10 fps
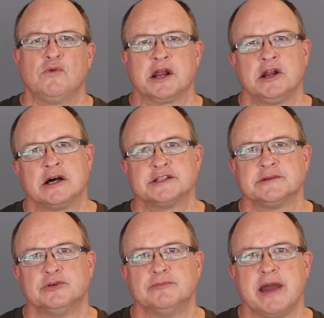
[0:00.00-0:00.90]

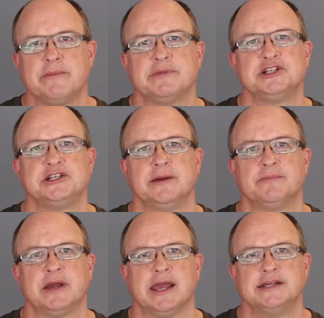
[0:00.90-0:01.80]
recognizable
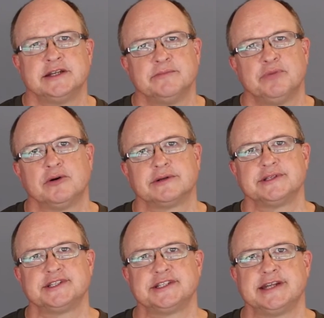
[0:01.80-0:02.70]
membership is an
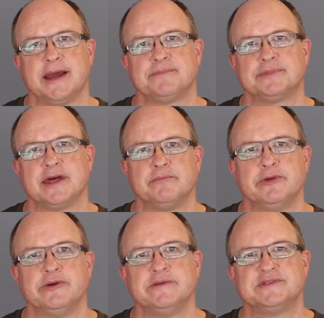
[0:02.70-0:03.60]
important step that
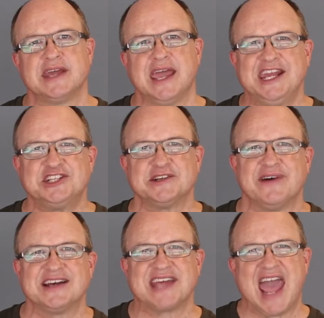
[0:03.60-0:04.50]
moves each
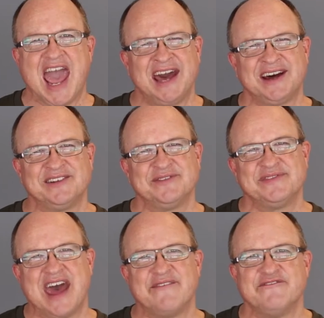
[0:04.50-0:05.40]
of us out
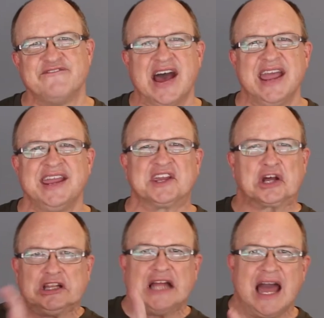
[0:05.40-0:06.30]
of that vague
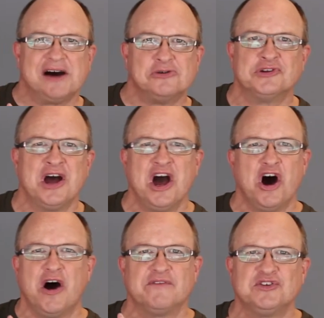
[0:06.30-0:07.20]
cloud
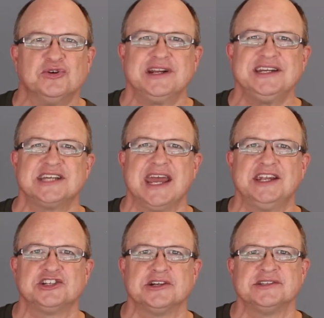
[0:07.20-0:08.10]
of good
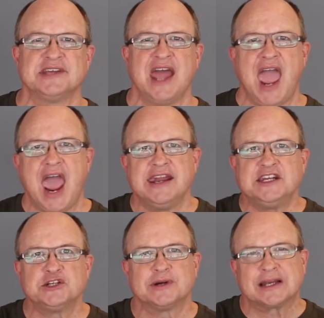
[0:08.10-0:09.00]
intentions and
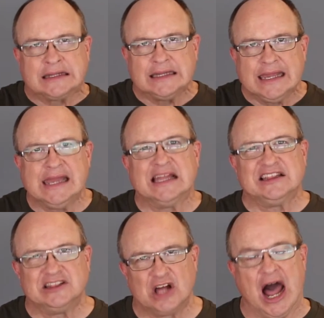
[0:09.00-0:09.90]
into a clear
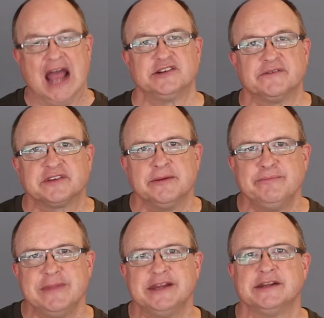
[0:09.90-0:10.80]
light of
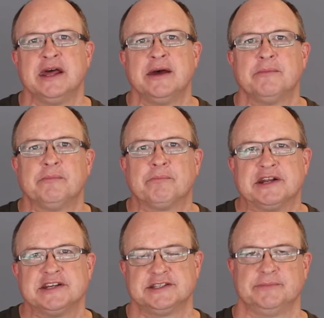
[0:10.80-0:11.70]
committed
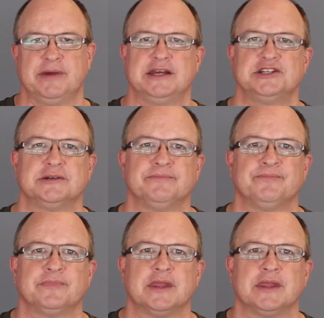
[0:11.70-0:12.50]
participation.